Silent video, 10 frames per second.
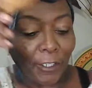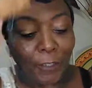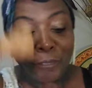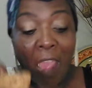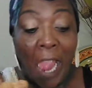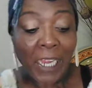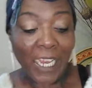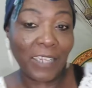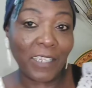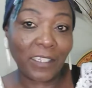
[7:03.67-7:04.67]
Ugh.
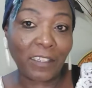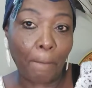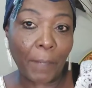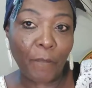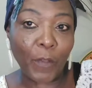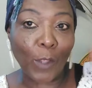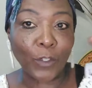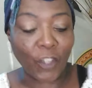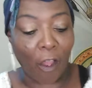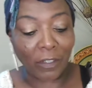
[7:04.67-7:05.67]
And this is a buffalo
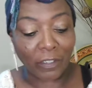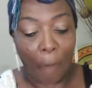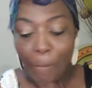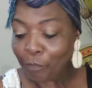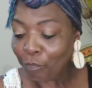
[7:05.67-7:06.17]
sauce,